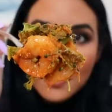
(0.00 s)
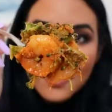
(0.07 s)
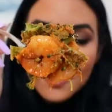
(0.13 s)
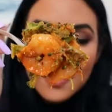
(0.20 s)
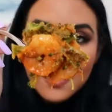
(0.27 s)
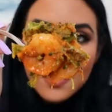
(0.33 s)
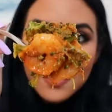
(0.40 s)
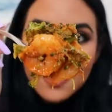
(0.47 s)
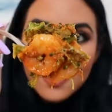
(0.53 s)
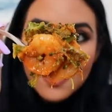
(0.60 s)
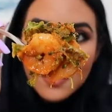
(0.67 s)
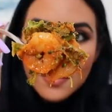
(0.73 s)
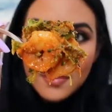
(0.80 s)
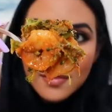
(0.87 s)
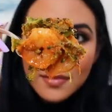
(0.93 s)
so I'm gonna go
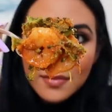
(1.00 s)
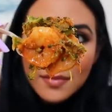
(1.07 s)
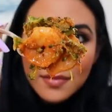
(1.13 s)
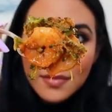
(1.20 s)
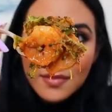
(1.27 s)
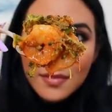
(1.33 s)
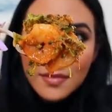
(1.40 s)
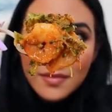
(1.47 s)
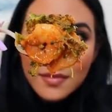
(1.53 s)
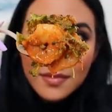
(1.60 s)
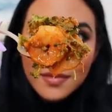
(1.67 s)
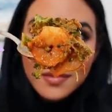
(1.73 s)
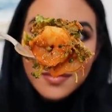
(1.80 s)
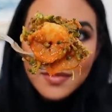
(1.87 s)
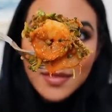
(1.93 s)
ahead and eat
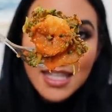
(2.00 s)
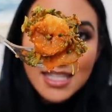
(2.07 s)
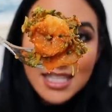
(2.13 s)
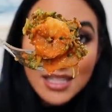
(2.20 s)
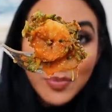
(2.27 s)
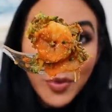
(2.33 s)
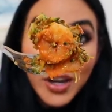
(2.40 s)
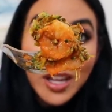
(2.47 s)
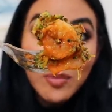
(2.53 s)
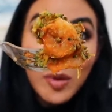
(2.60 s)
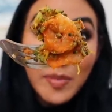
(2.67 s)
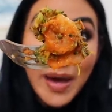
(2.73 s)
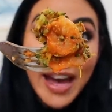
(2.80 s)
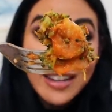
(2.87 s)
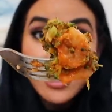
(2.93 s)
this. This is bringing me
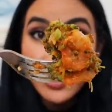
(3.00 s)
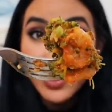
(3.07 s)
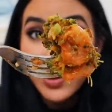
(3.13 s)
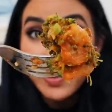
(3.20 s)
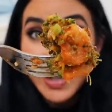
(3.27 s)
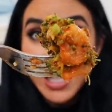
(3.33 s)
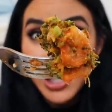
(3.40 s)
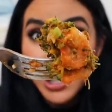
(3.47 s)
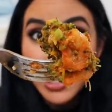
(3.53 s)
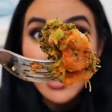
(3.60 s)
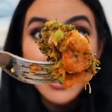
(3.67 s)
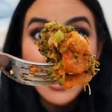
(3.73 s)
back to my cheat